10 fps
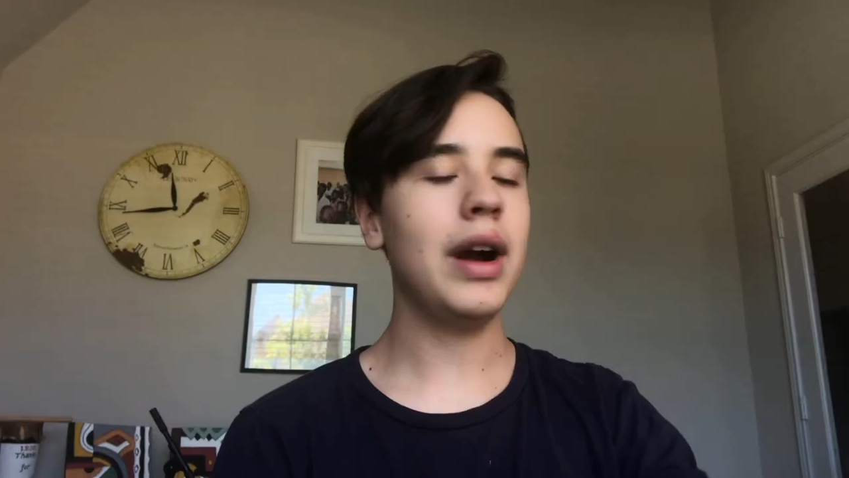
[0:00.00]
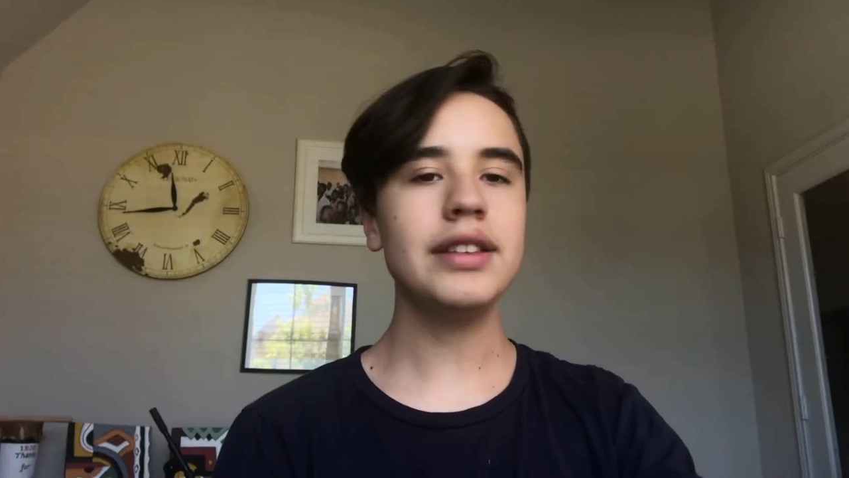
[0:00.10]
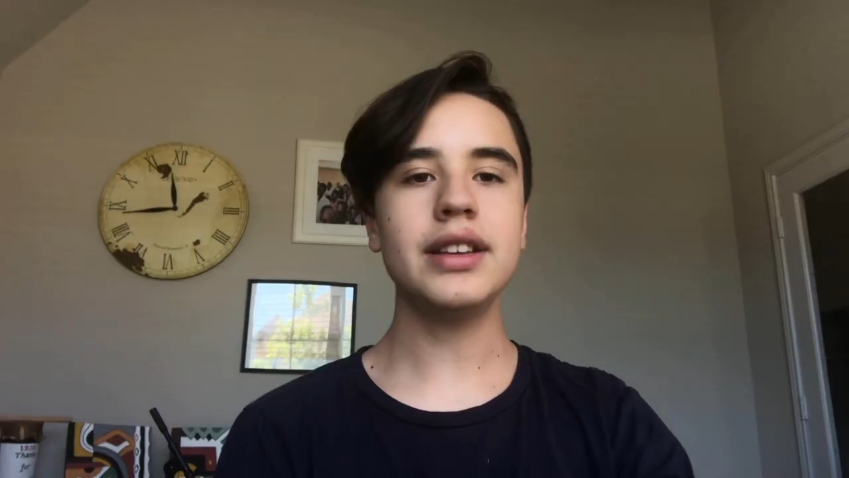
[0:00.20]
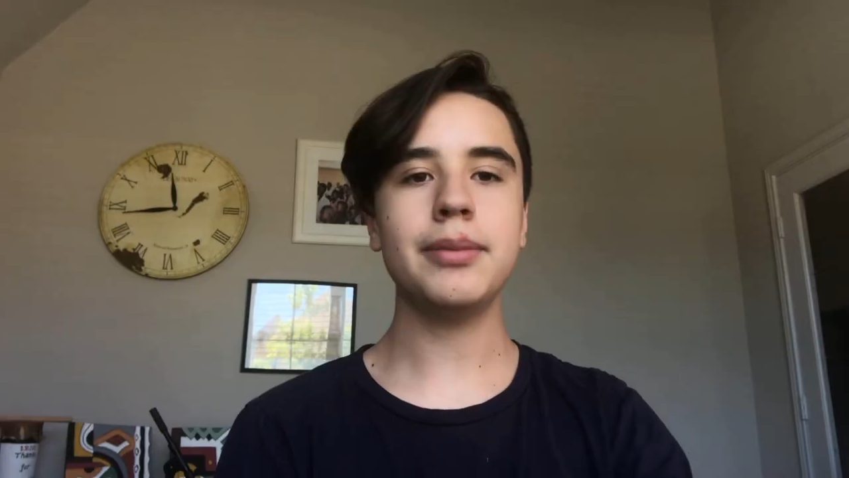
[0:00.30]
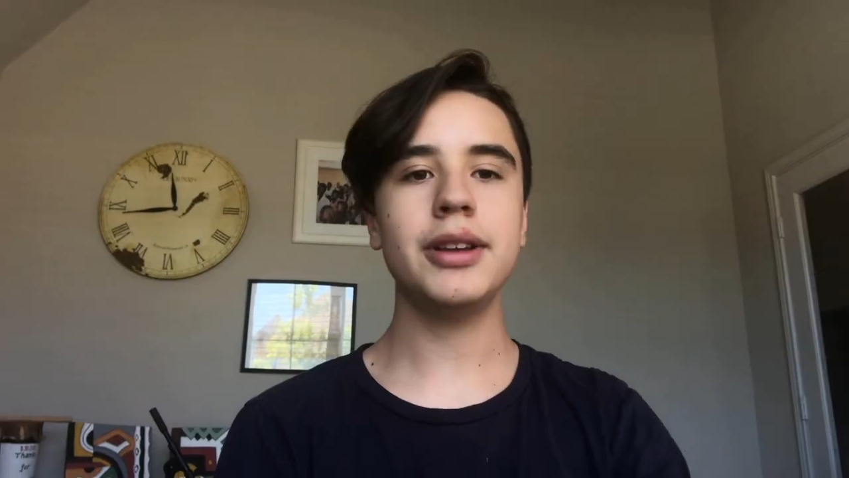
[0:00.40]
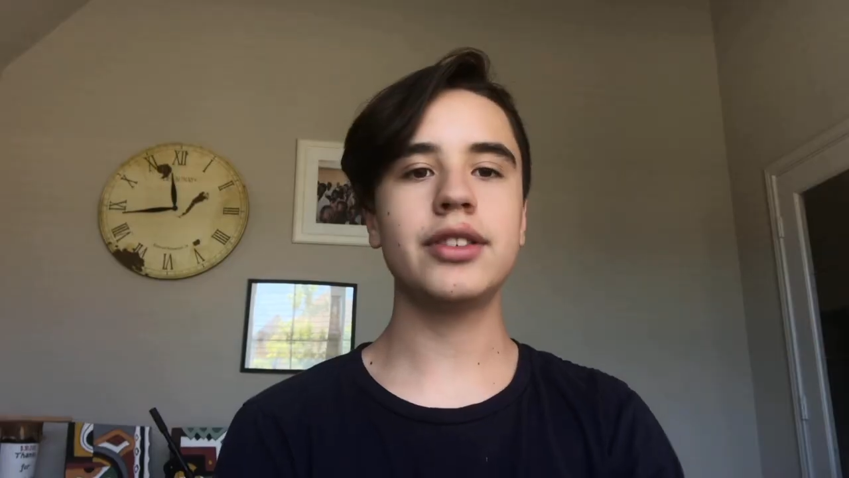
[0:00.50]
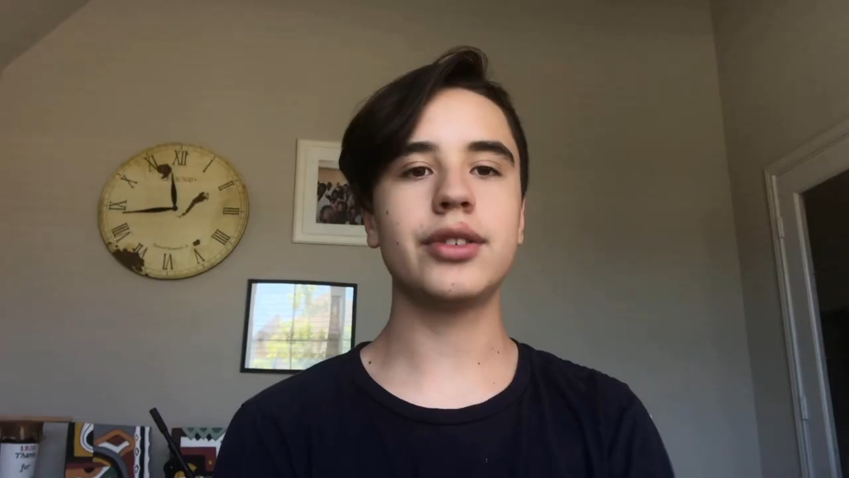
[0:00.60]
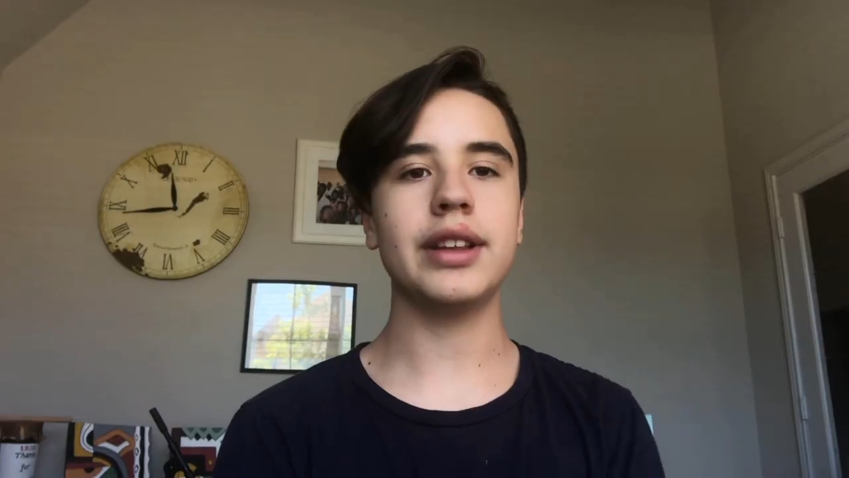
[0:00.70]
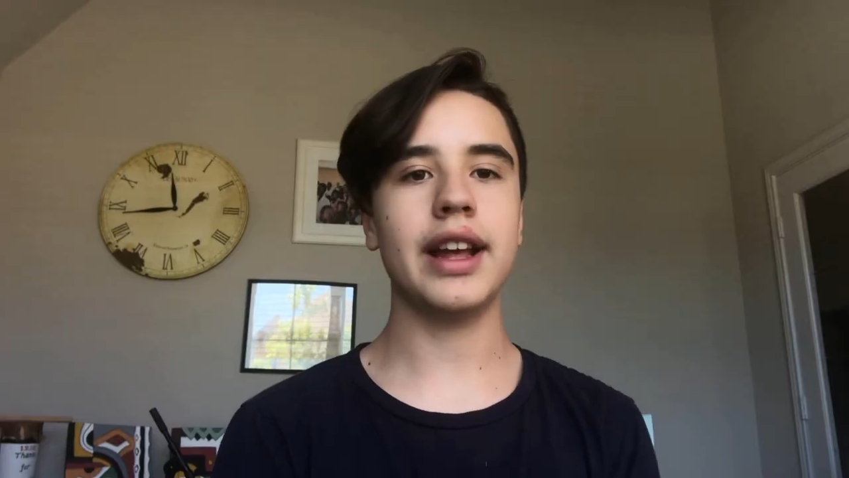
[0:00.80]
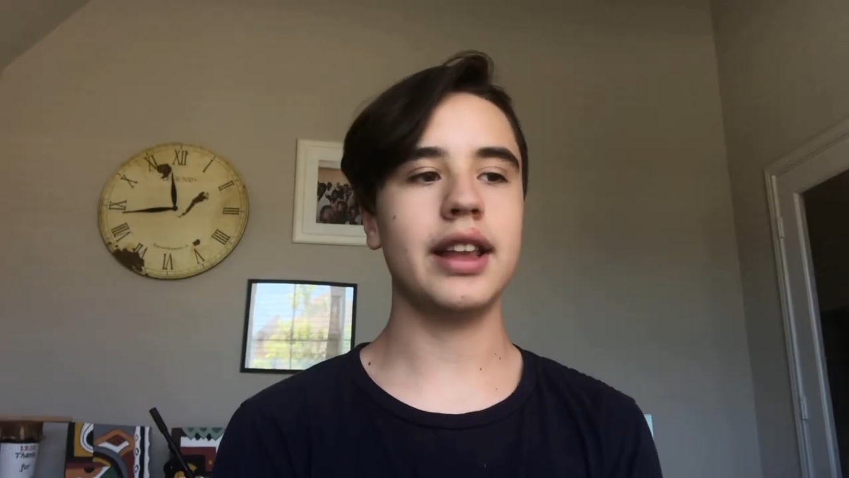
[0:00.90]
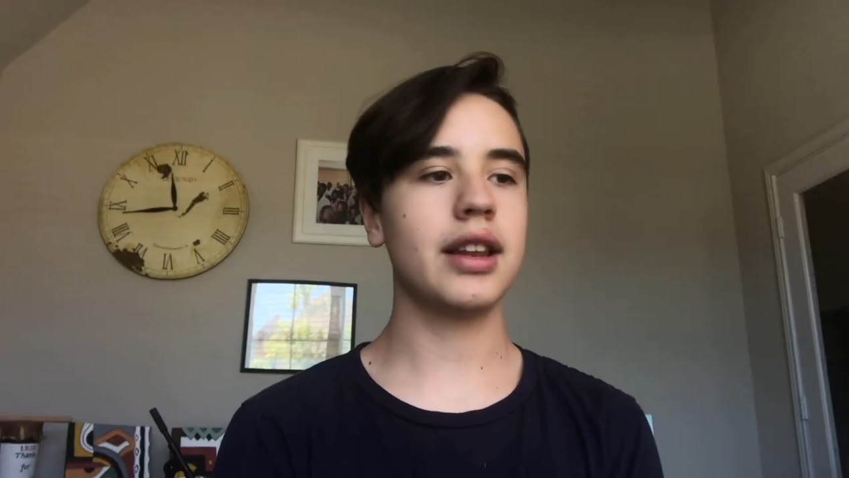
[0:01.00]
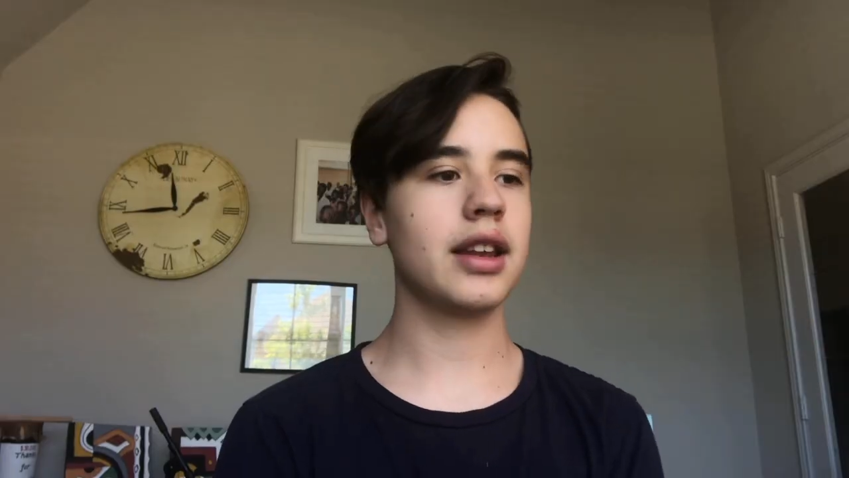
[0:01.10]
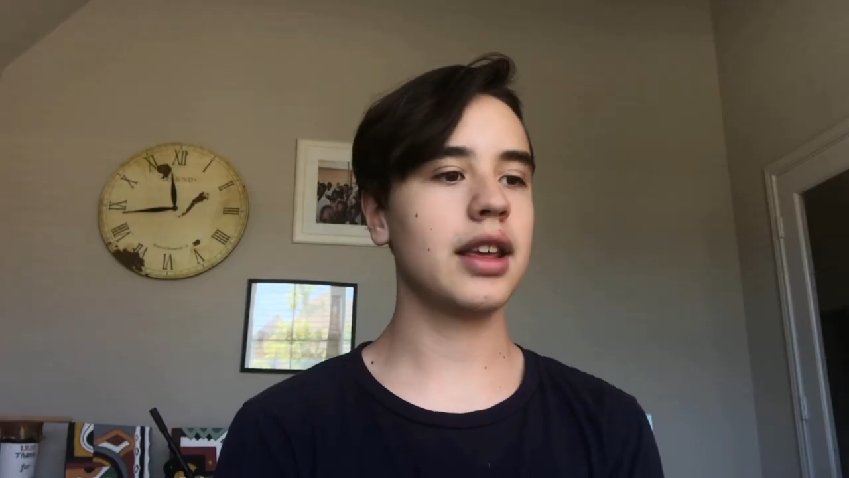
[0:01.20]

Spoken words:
is it a mystery that